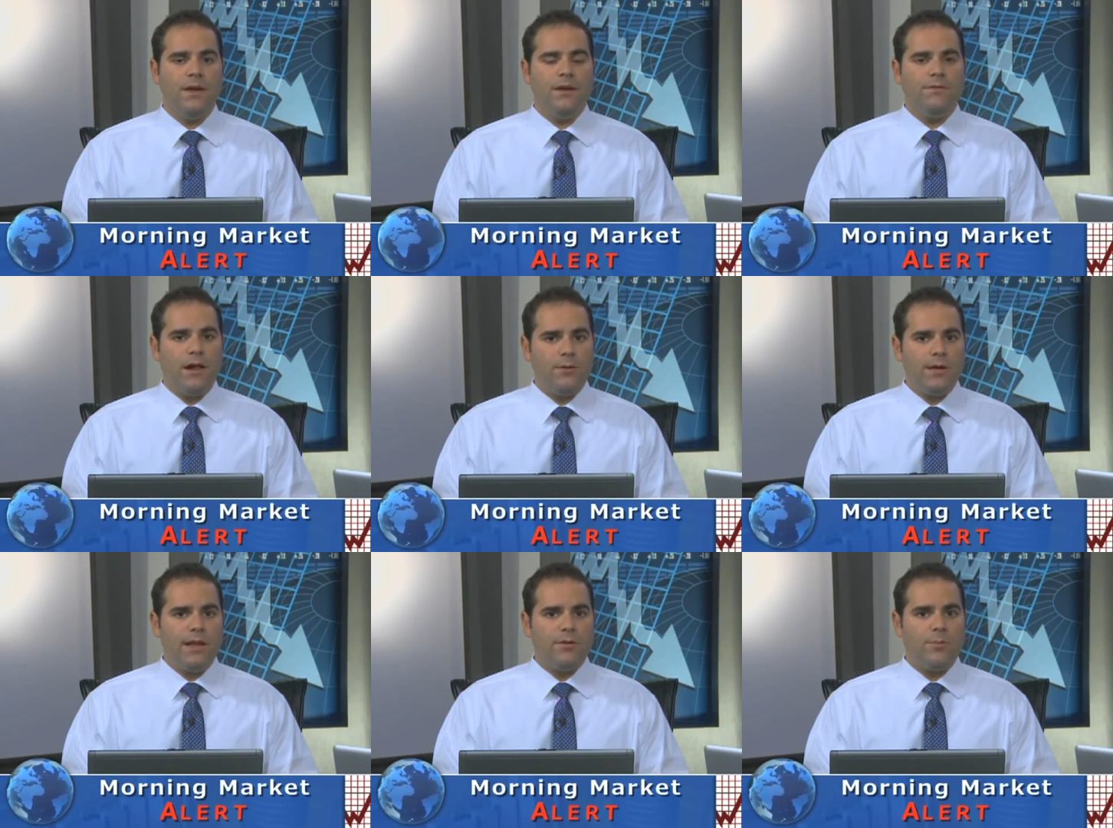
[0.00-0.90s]
Following
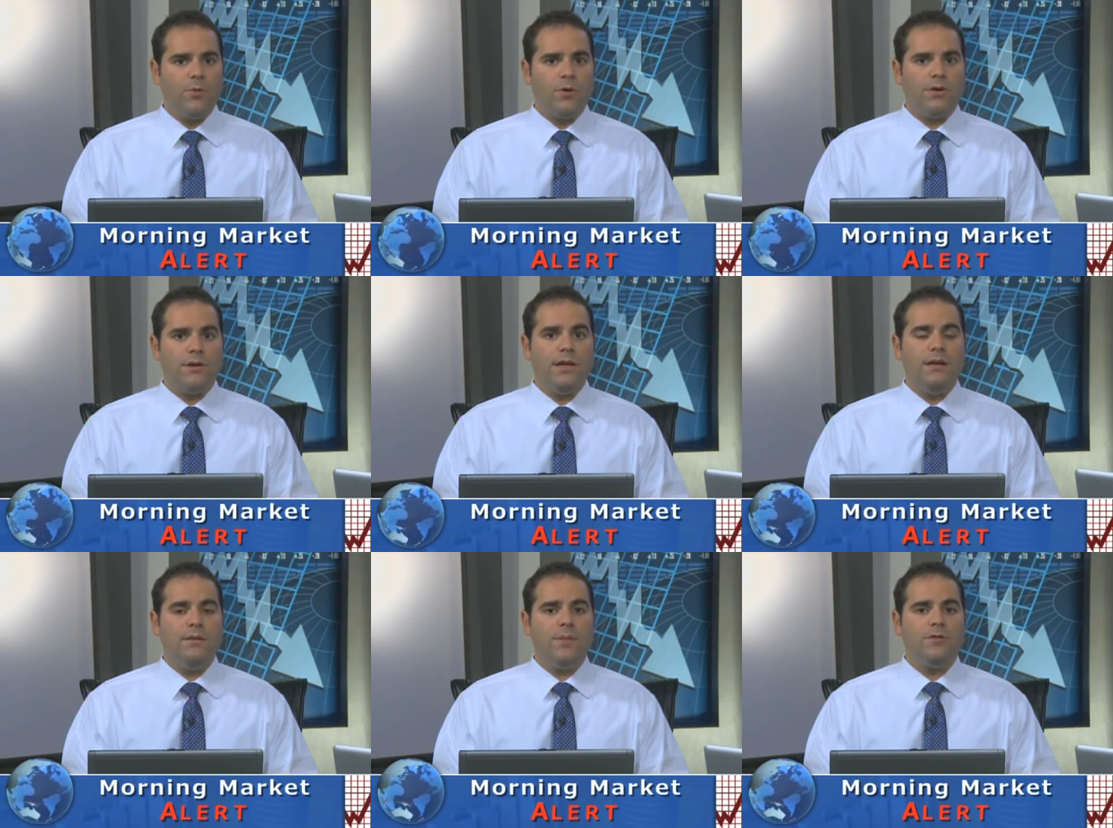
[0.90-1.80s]
that report,
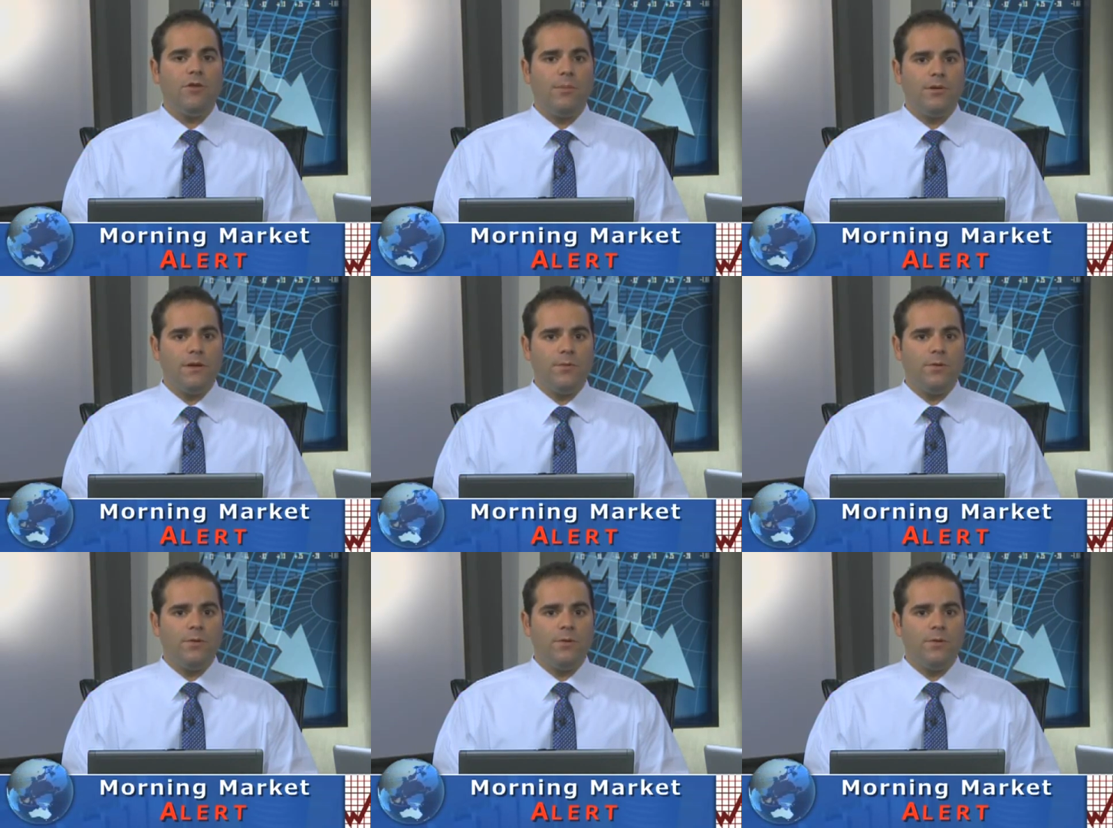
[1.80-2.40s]
Needham and Robert W.